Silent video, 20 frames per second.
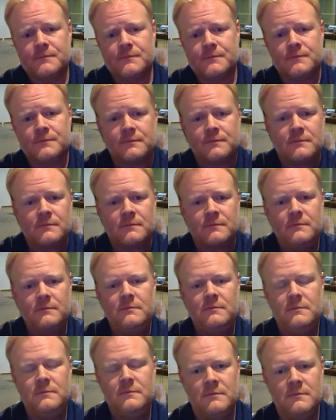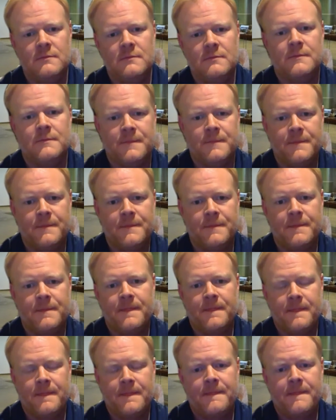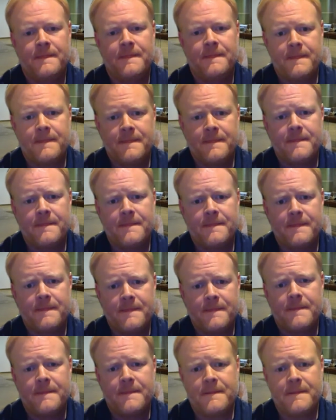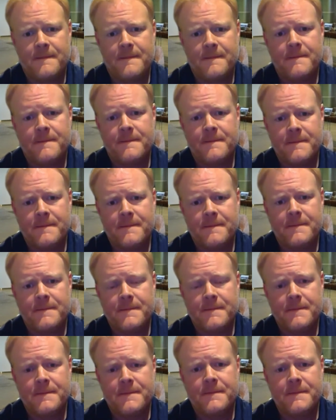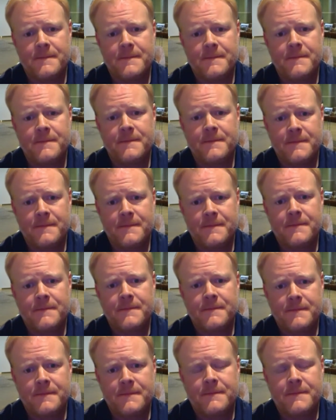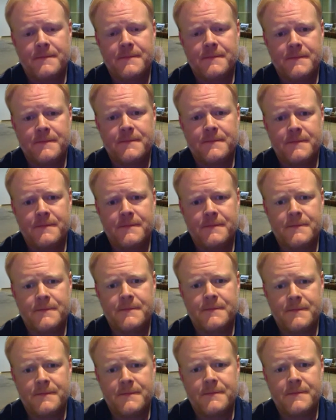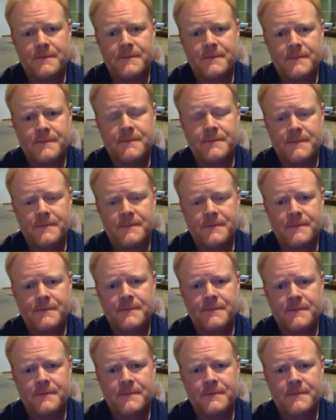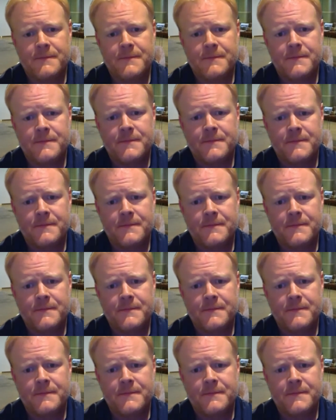This person isn't speaking.